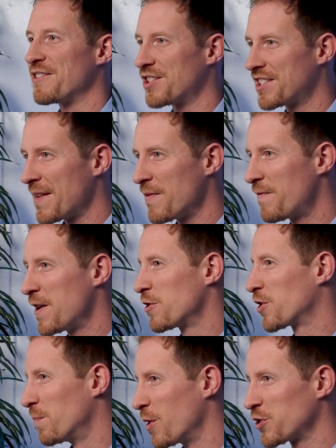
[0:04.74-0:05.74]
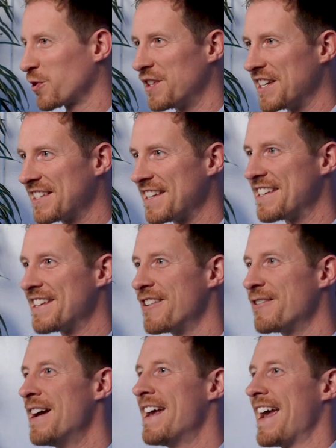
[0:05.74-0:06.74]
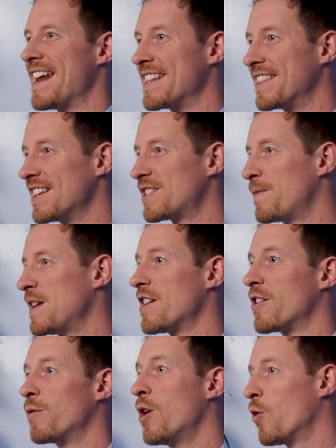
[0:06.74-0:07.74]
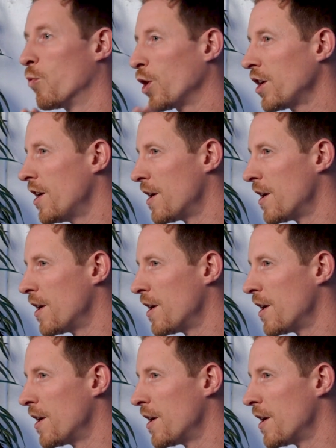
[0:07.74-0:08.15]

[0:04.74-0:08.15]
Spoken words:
your 7-figure commercial cleaning CEO, and in this video, we're gonna